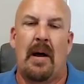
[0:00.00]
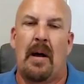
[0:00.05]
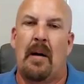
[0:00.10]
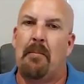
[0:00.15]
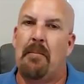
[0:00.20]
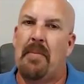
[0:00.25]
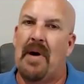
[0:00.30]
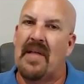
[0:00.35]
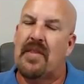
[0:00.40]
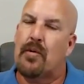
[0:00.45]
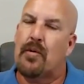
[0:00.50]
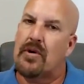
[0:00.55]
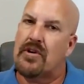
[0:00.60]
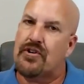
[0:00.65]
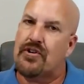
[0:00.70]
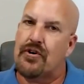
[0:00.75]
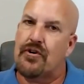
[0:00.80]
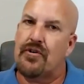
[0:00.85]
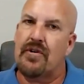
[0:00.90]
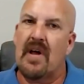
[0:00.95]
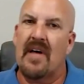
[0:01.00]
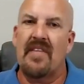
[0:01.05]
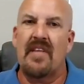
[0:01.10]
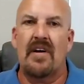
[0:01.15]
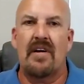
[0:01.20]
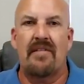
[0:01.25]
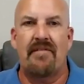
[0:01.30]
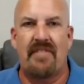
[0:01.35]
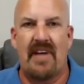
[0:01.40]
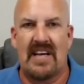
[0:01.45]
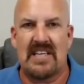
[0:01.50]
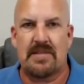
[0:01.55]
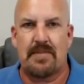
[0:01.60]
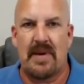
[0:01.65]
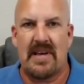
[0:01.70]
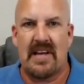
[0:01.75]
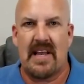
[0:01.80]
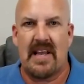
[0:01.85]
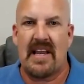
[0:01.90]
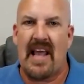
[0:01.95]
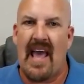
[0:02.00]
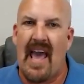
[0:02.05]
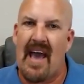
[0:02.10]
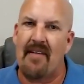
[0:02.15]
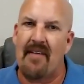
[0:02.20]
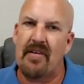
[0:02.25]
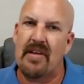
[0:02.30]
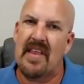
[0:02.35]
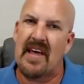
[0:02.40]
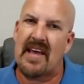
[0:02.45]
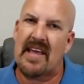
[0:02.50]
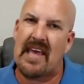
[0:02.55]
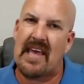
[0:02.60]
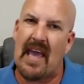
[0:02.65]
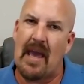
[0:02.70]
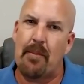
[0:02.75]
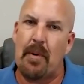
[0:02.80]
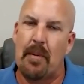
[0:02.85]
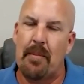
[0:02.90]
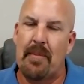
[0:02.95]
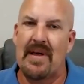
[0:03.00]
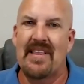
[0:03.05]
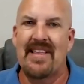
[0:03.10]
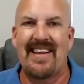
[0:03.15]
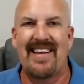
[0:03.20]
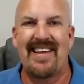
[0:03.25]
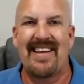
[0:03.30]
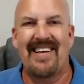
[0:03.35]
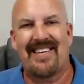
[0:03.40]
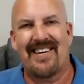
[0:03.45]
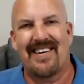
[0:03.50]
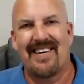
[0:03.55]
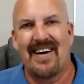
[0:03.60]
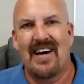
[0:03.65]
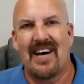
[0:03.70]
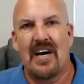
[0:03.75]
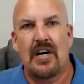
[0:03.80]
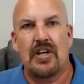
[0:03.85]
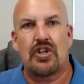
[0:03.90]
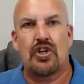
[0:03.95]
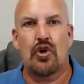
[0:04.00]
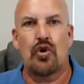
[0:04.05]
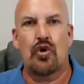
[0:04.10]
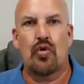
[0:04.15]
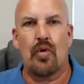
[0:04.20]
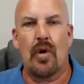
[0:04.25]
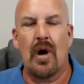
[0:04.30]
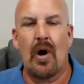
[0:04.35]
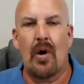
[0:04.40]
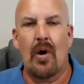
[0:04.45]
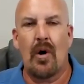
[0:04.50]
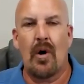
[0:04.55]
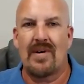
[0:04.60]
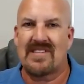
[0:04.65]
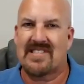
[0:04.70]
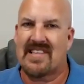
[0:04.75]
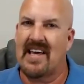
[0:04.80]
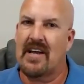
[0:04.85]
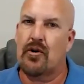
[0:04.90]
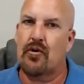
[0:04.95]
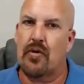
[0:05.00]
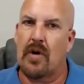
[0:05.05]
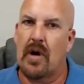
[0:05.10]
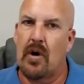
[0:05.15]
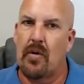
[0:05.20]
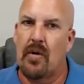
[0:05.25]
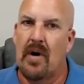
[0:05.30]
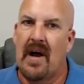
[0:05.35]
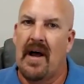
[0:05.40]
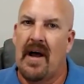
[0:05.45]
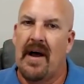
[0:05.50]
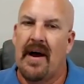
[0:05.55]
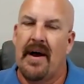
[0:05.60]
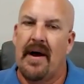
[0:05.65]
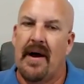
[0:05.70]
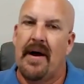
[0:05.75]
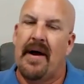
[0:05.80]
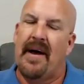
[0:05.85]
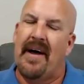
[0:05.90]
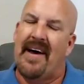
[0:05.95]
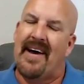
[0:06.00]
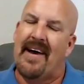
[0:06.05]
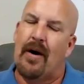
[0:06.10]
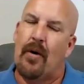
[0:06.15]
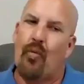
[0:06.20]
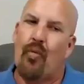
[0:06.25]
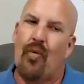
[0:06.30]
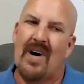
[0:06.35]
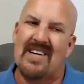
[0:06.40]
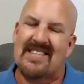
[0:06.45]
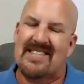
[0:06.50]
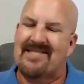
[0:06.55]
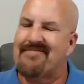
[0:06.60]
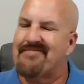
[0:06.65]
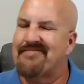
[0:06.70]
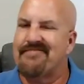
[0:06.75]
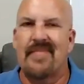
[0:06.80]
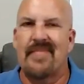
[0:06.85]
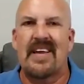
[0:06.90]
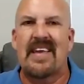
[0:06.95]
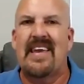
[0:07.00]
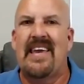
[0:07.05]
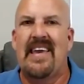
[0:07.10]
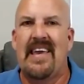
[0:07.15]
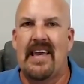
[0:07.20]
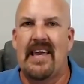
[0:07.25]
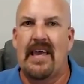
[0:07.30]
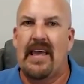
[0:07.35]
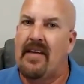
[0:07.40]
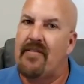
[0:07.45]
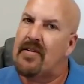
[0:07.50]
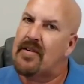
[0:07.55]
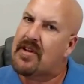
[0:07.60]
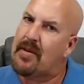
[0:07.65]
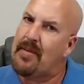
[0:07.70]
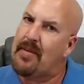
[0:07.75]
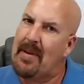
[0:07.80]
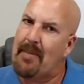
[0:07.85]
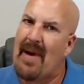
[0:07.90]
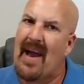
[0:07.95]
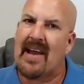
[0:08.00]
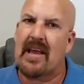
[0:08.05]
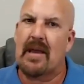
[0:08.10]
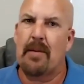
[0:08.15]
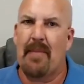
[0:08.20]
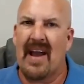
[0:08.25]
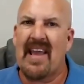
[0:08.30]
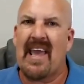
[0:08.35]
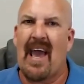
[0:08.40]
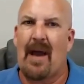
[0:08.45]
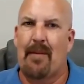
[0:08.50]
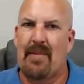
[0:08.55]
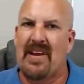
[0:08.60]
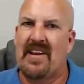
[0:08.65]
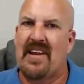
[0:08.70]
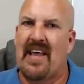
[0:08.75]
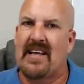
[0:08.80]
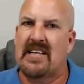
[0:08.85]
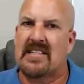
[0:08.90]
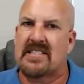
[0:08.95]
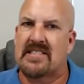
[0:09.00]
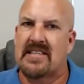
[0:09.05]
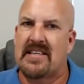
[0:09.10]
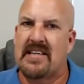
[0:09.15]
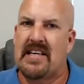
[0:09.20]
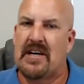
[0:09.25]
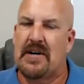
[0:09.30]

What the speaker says: but the return on their investment and having the capability to grow as they grow was key. Even to me back in my cabinet days,